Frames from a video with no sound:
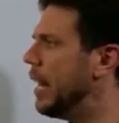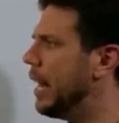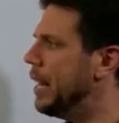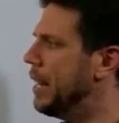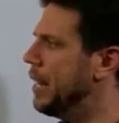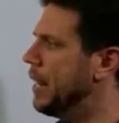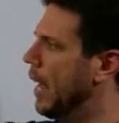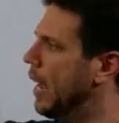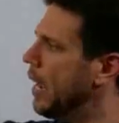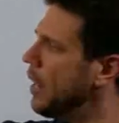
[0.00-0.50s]

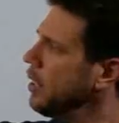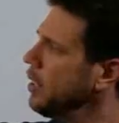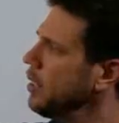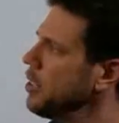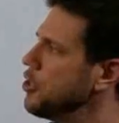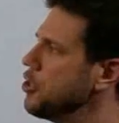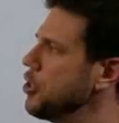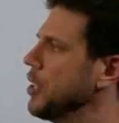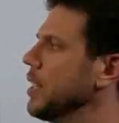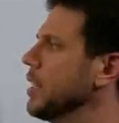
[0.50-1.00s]

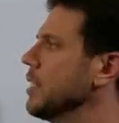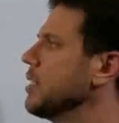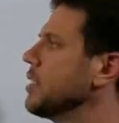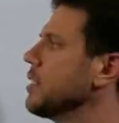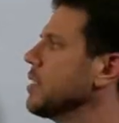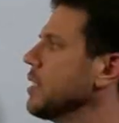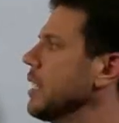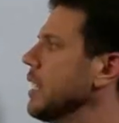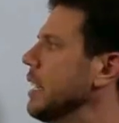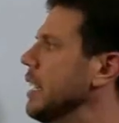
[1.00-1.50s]

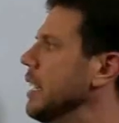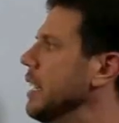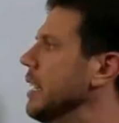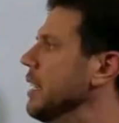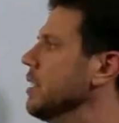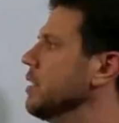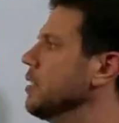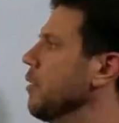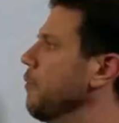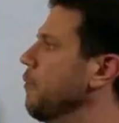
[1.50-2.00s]
Negligence
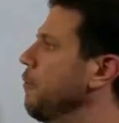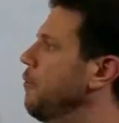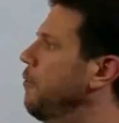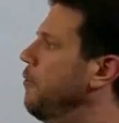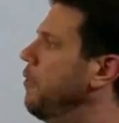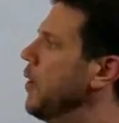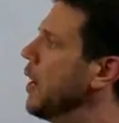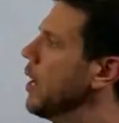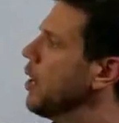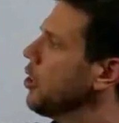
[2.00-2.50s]
is
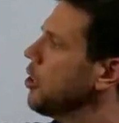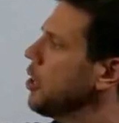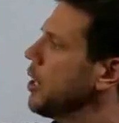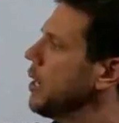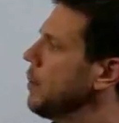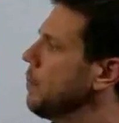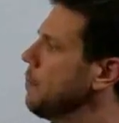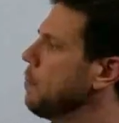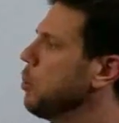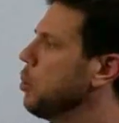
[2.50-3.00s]

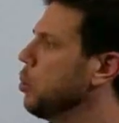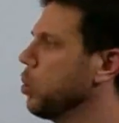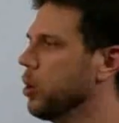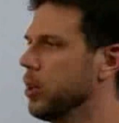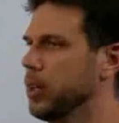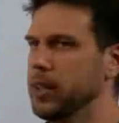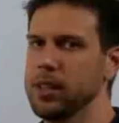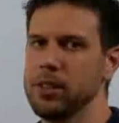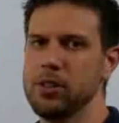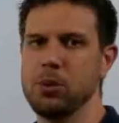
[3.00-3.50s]
very
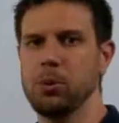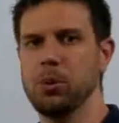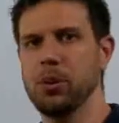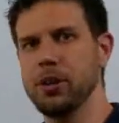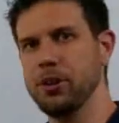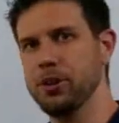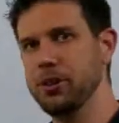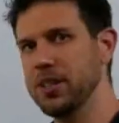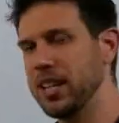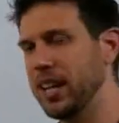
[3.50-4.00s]
important on
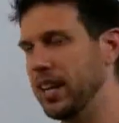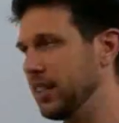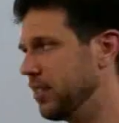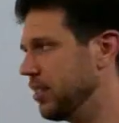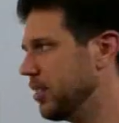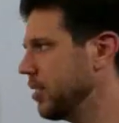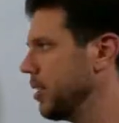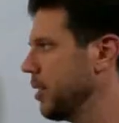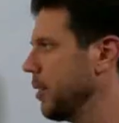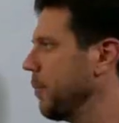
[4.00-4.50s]
your
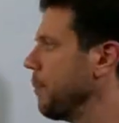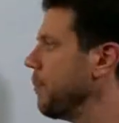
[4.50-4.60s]
test.